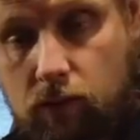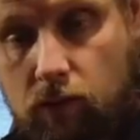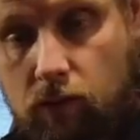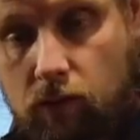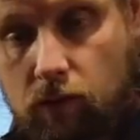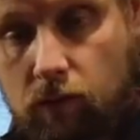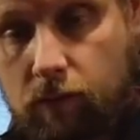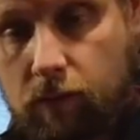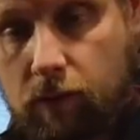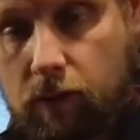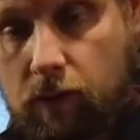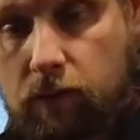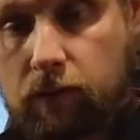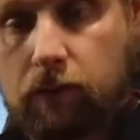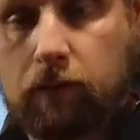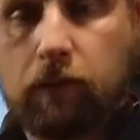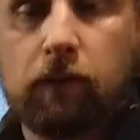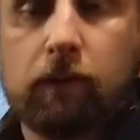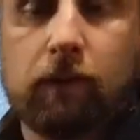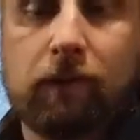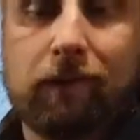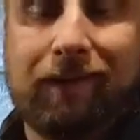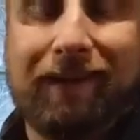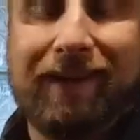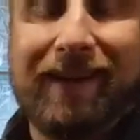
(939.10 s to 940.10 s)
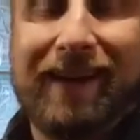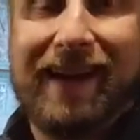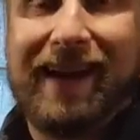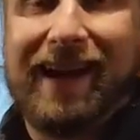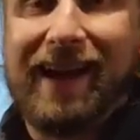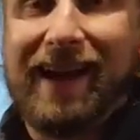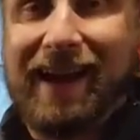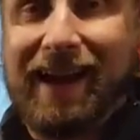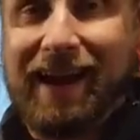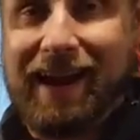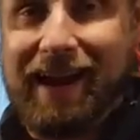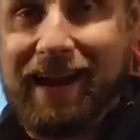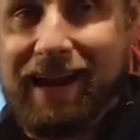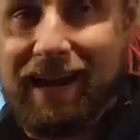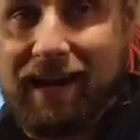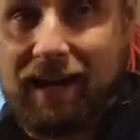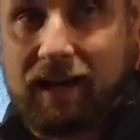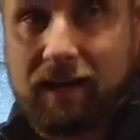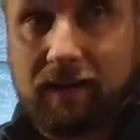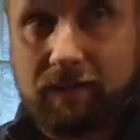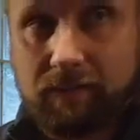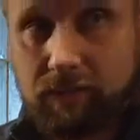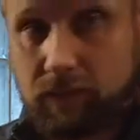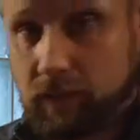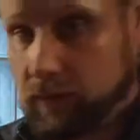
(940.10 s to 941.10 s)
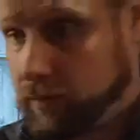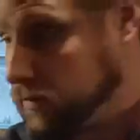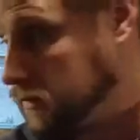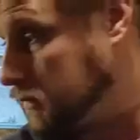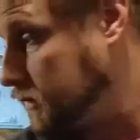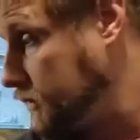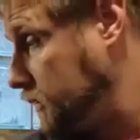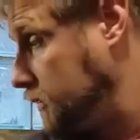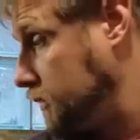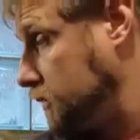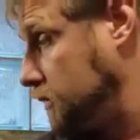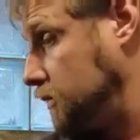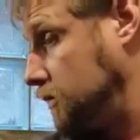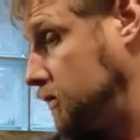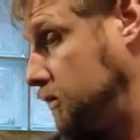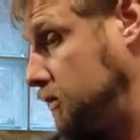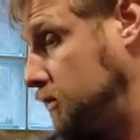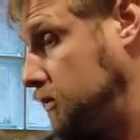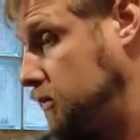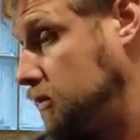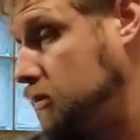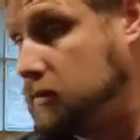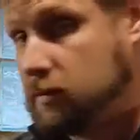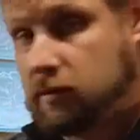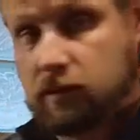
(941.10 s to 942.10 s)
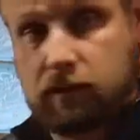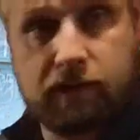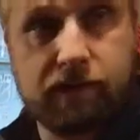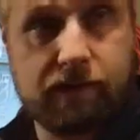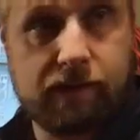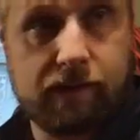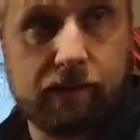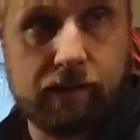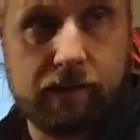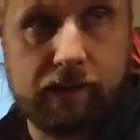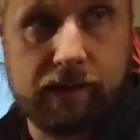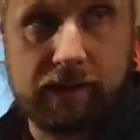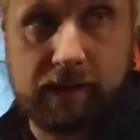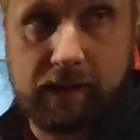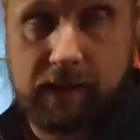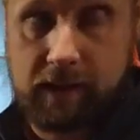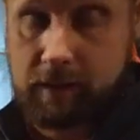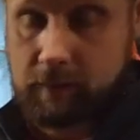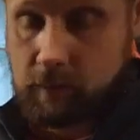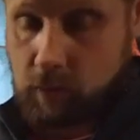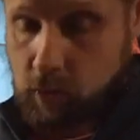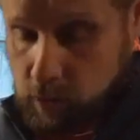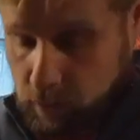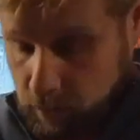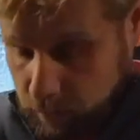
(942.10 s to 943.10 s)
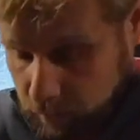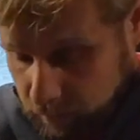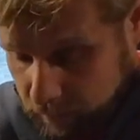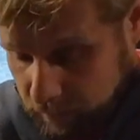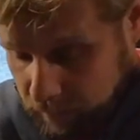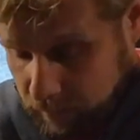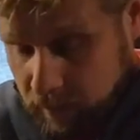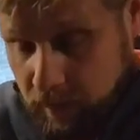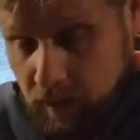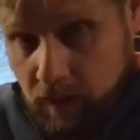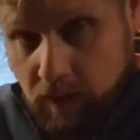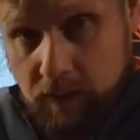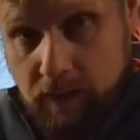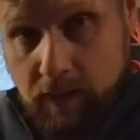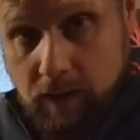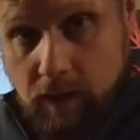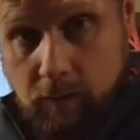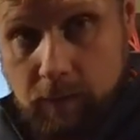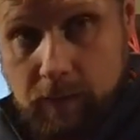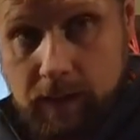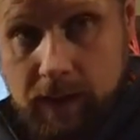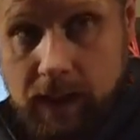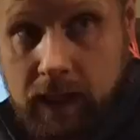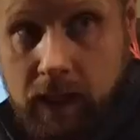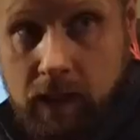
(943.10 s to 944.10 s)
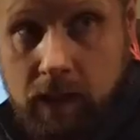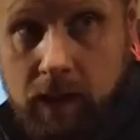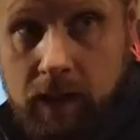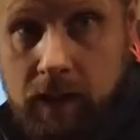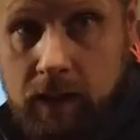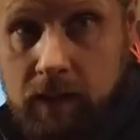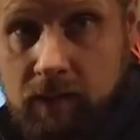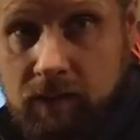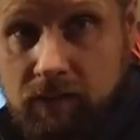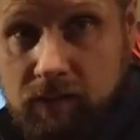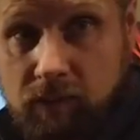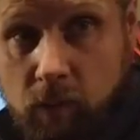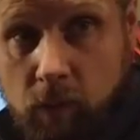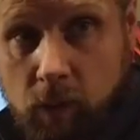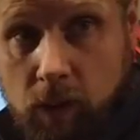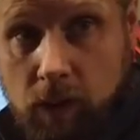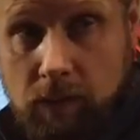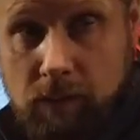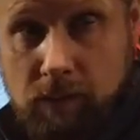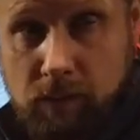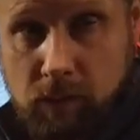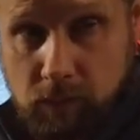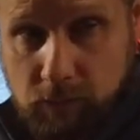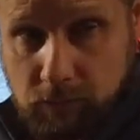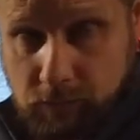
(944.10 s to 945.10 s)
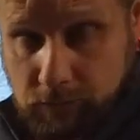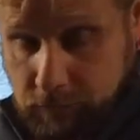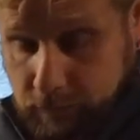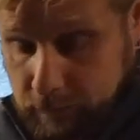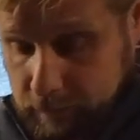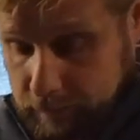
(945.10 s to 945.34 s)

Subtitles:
Kobalt 80 volt series anymore. They'll be carrying a 40 volt